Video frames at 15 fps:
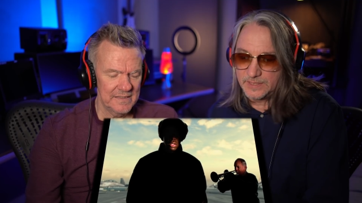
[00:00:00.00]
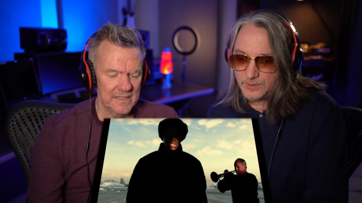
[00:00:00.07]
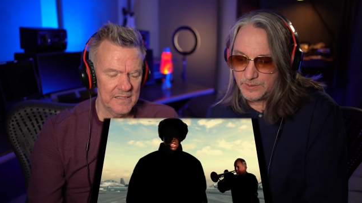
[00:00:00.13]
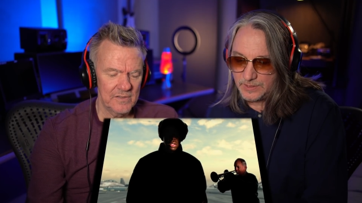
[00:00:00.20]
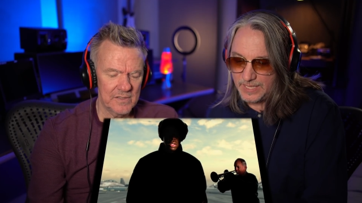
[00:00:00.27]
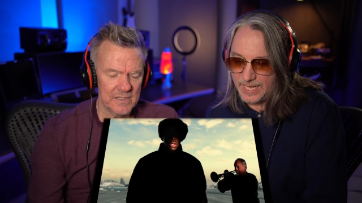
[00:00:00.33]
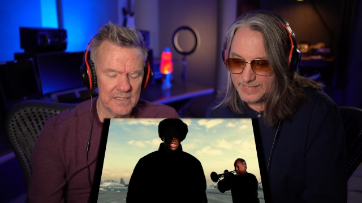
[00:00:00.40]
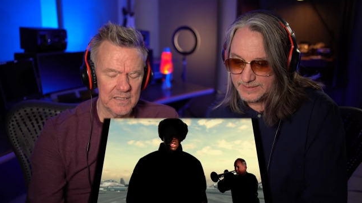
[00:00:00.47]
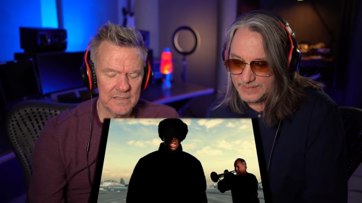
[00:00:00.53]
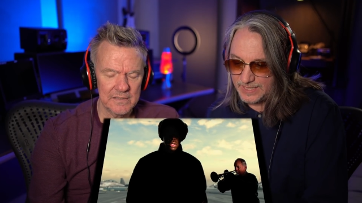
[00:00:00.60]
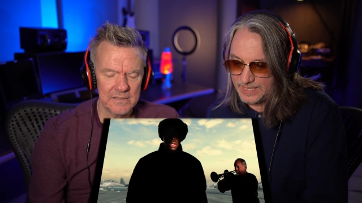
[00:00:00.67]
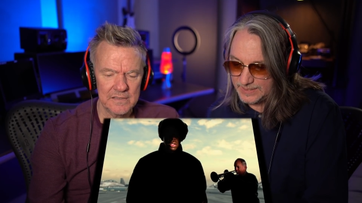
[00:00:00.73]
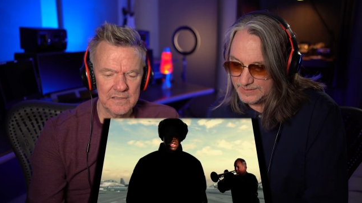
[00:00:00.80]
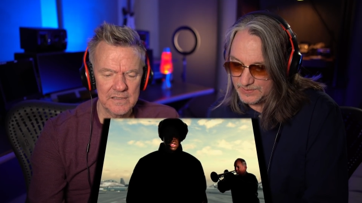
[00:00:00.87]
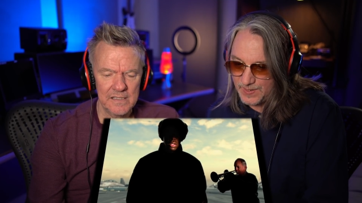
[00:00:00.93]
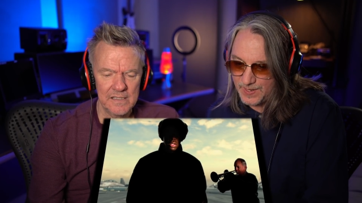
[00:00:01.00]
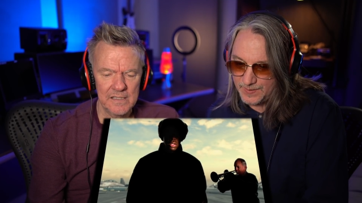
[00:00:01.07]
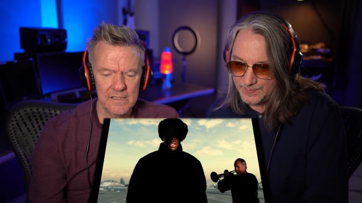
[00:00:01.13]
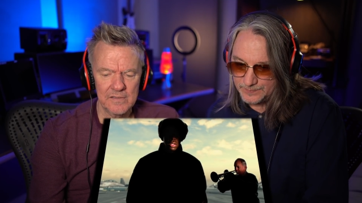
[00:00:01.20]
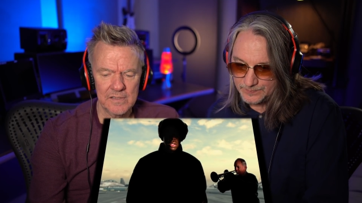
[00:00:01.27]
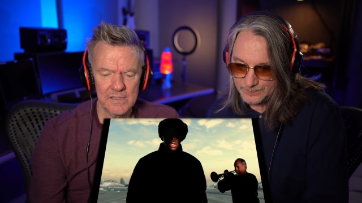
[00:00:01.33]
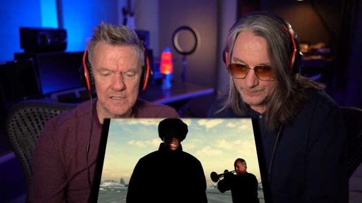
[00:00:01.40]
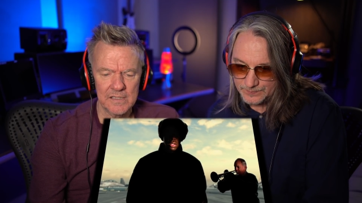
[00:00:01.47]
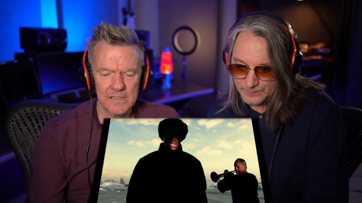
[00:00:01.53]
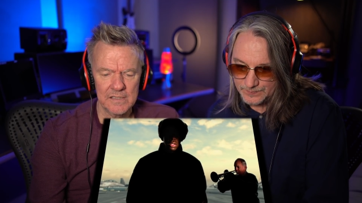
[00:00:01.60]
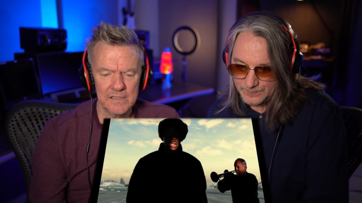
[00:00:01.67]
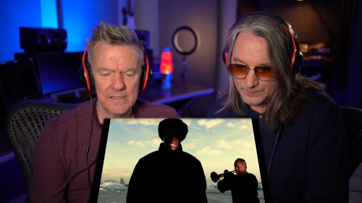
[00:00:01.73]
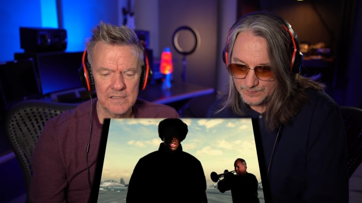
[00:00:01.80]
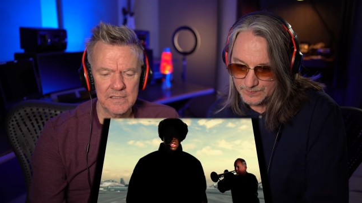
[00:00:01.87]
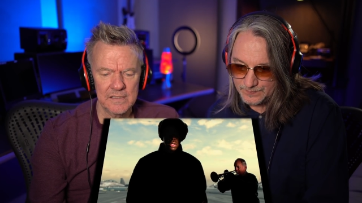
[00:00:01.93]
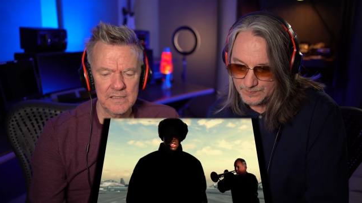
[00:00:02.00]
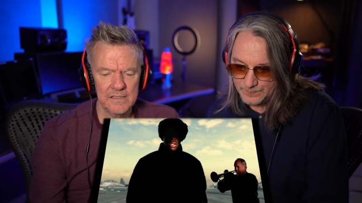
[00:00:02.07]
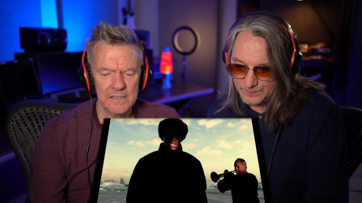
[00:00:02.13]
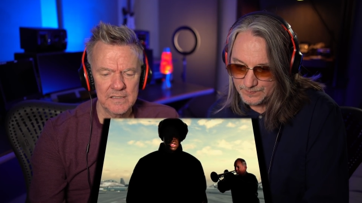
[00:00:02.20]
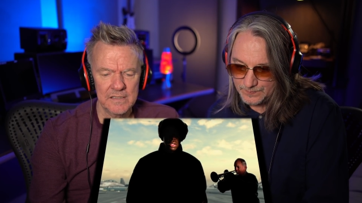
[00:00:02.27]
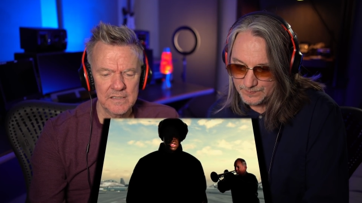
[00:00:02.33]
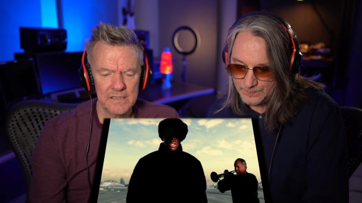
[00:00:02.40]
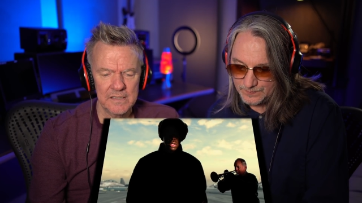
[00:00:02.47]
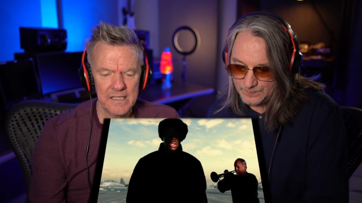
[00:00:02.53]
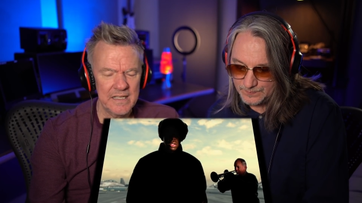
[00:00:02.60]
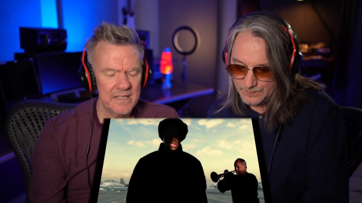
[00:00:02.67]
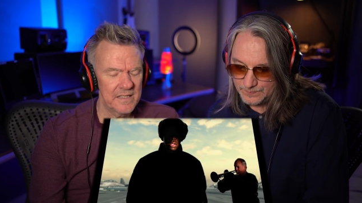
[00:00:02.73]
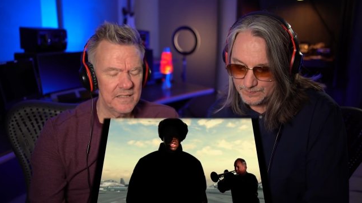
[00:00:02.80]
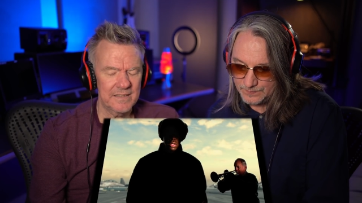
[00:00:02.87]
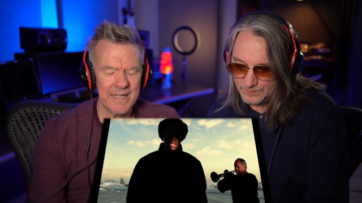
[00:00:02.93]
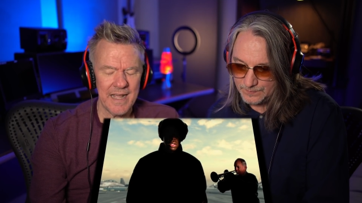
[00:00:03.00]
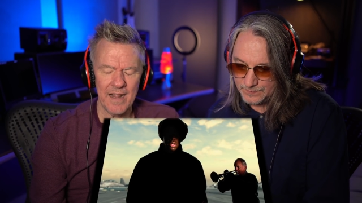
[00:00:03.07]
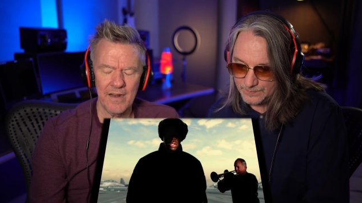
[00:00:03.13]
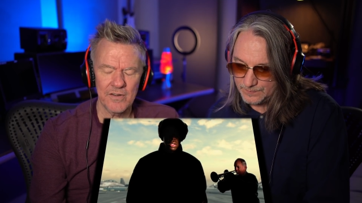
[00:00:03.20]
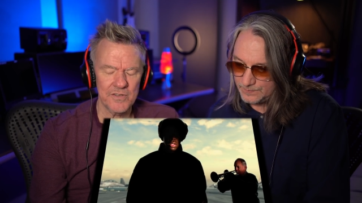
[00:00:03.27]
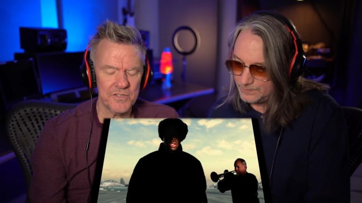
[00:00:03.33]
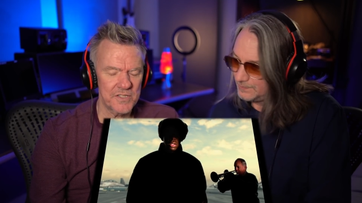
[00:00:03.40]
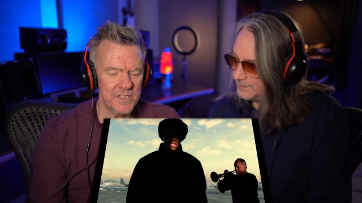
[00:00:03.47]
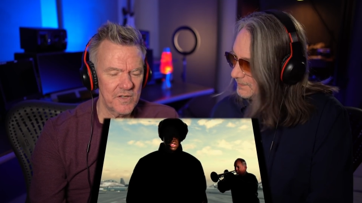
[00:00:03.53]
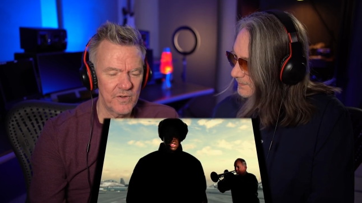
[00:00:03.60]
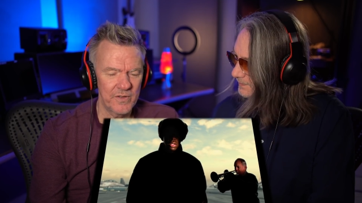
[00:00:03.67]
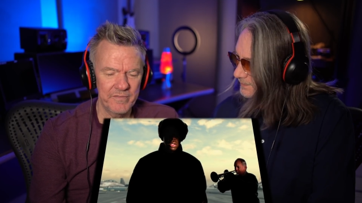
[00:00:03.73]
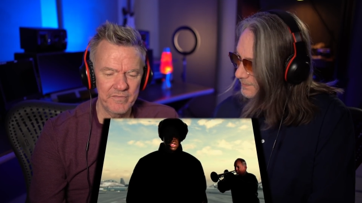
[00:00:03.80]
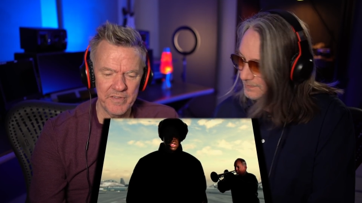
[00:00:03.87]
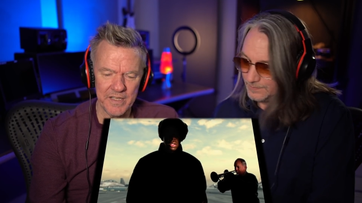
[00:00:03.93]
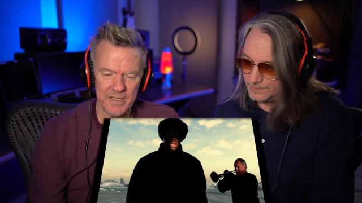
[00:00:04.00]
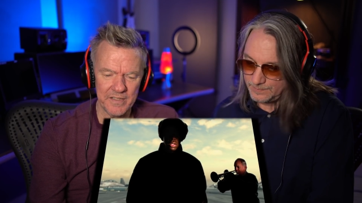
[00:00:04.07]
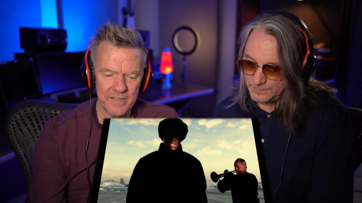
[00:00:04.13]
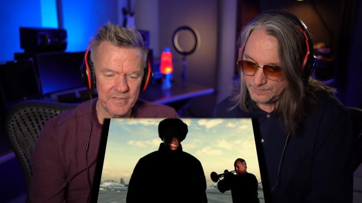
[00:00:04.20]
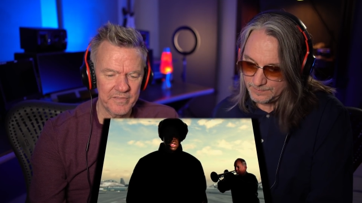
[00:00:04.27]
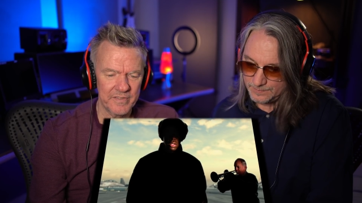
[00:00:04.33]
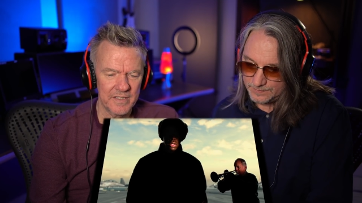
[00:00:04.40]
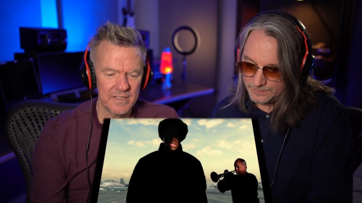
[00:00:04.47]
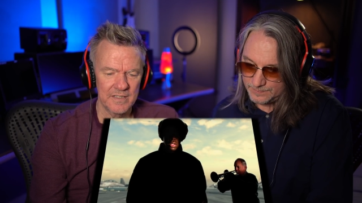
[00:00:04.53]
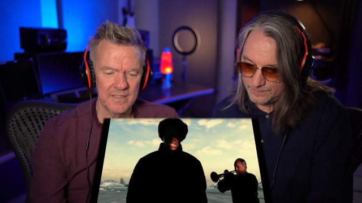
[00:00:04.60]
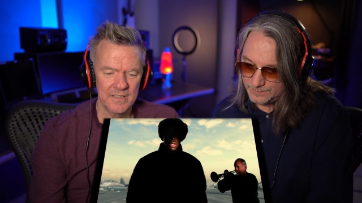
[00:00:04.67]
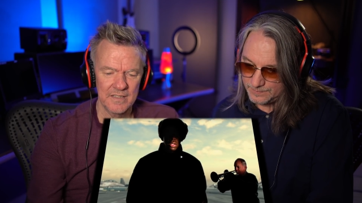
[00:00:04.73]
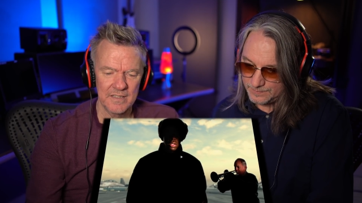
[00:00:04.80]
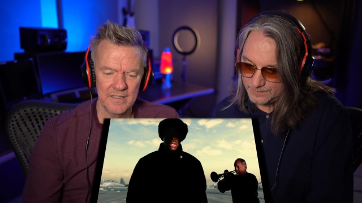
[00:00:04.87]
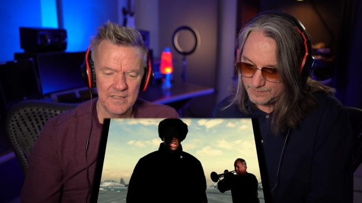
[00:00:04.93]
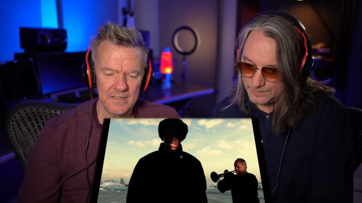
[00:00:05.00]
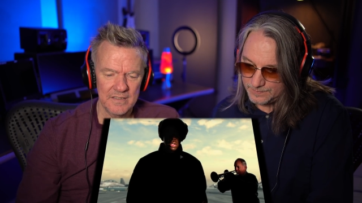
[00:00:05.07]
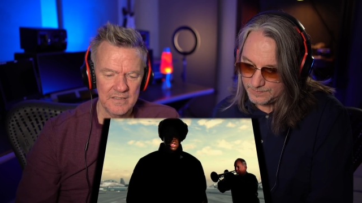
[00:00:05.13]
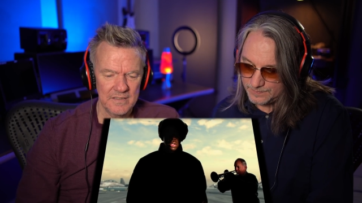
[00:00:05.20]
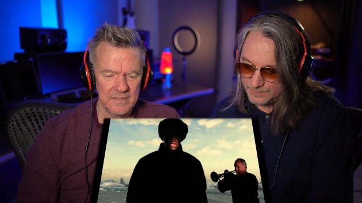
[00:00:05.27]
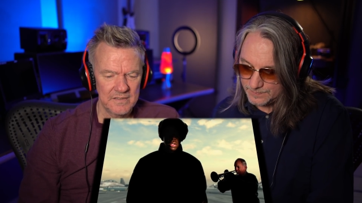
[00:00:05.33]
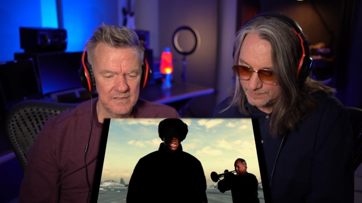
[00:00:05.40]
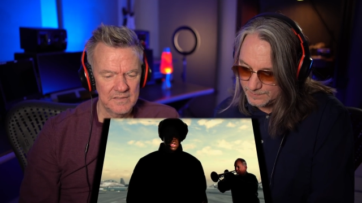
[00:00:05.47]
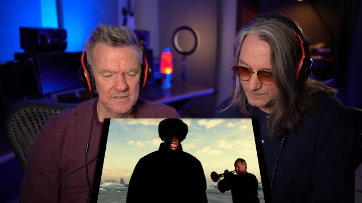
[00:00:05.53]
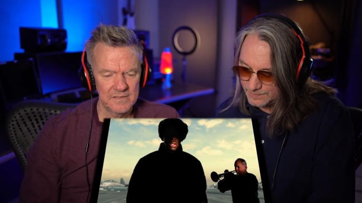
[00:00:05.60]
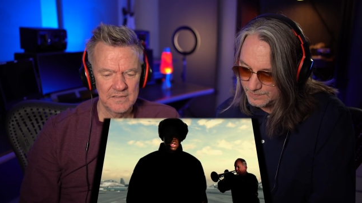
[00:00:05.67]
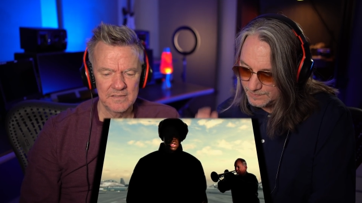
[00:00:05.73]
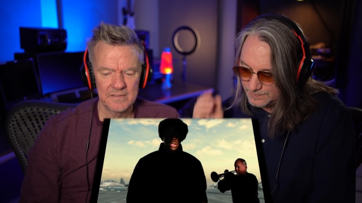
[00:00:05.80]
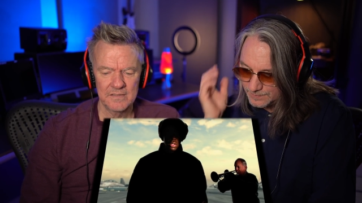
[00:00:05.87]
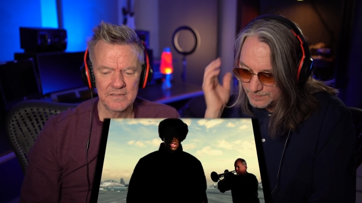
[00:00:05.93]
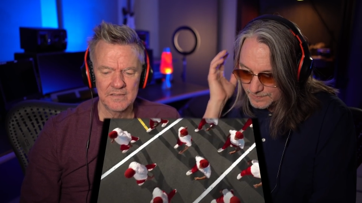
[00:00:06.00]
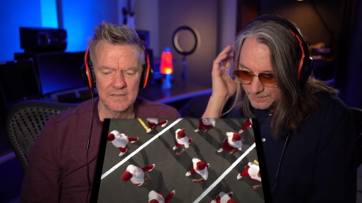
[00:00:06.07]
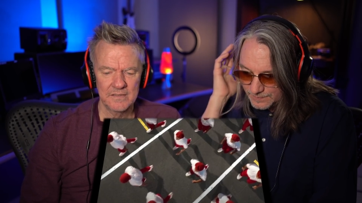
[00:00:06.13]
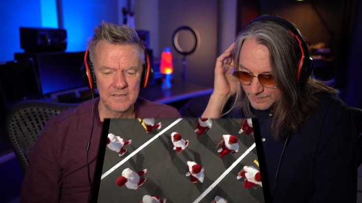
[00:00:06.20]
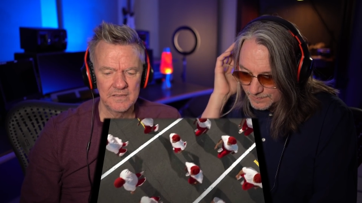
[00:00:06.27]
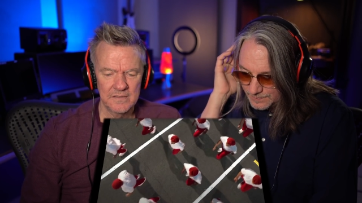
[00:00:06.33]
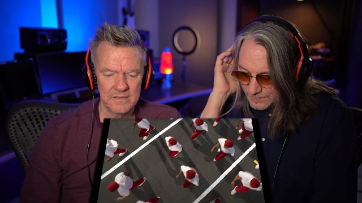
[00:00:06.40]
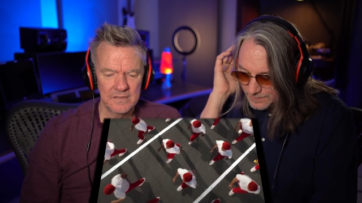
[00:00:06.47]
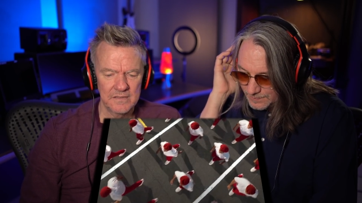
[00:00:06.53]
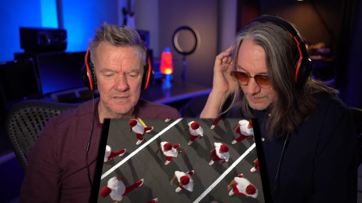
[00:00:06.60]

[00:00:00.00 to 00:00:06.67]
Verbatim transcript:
Speaker 1: the okay. last kiss, yeah.
Speaker 2: Okay. He Tyler's so inventive. So can I get a kiss?